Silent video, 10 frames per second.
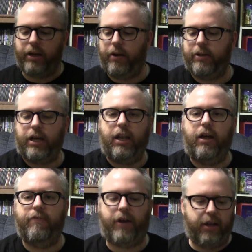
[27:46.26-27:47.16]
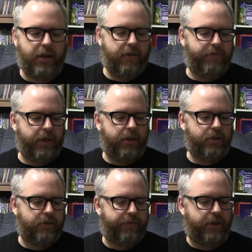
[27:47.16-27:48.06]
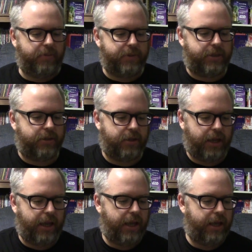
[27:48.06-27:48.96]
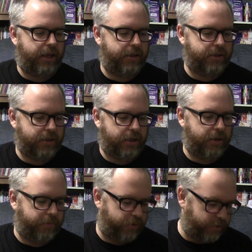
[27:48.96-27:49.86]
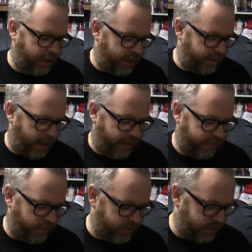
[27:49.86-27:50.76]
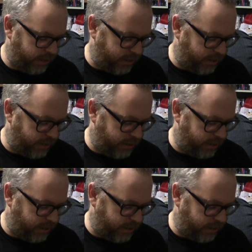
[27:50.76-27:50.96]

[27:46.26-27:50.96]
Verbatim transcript: But anyways, I love I love uh, those films, and uh, I'm glad to have those.